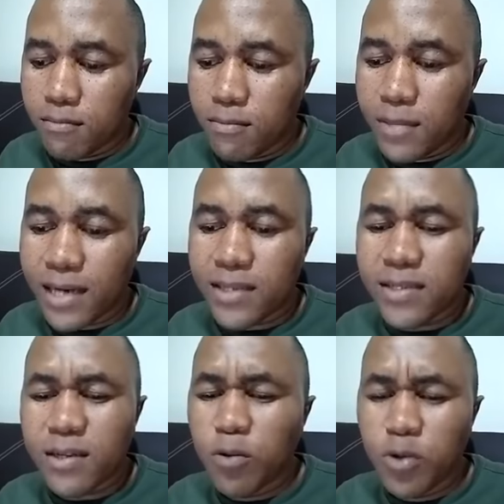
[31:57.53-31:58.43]
that
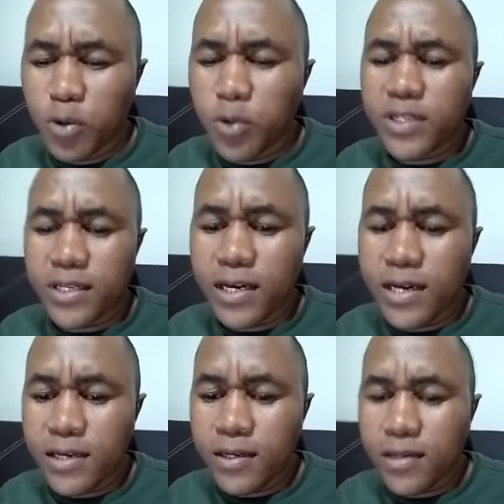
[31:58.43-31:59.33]
you would
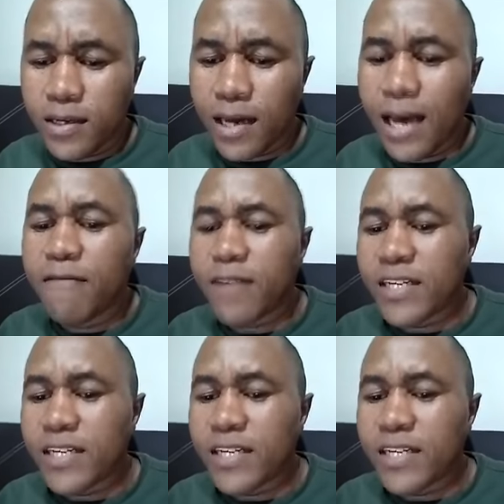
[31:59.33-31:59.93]
say every